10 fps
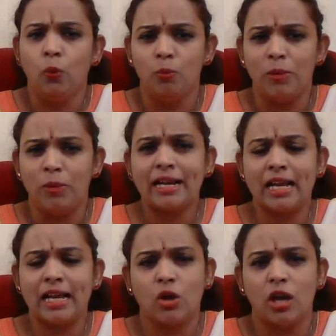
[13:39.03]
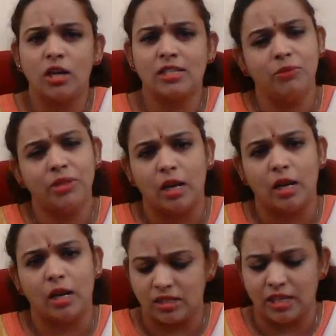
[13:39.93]
Black has got something up
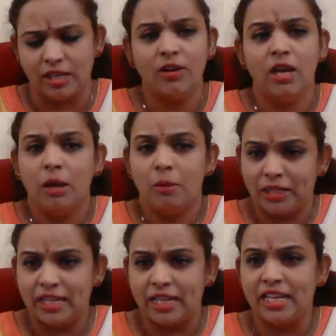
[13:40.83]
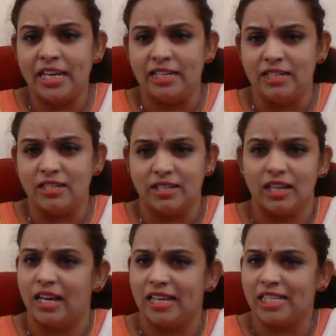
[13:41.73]
his sleeve, but then he didn't
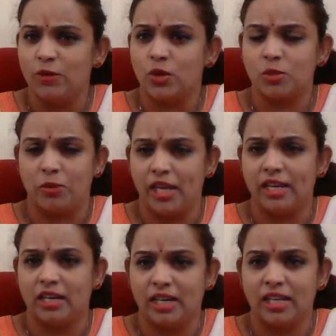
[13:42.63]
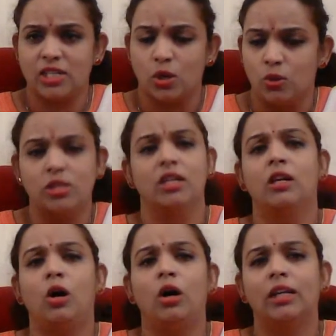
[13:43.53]
realize he was playing against Jose
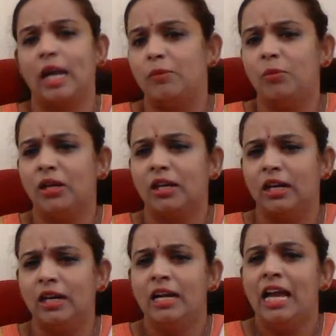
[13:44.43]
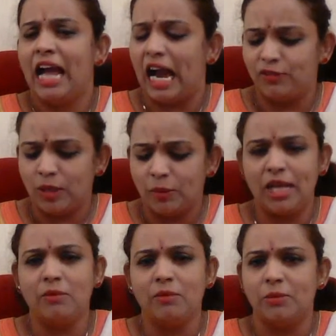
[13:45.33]
or Capablanca. After playing
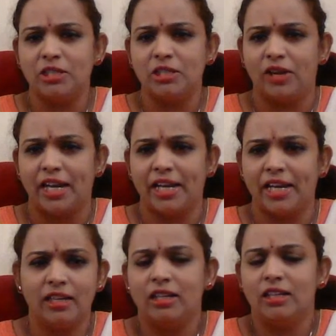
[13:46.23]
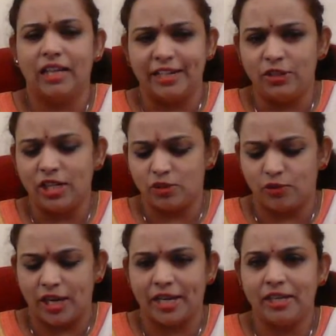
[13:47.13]
bishop H5, knight into
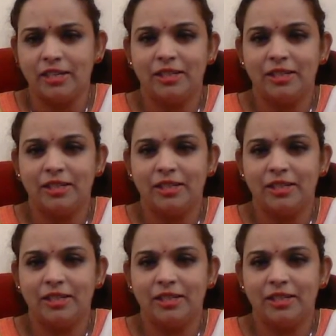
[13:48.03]
H5,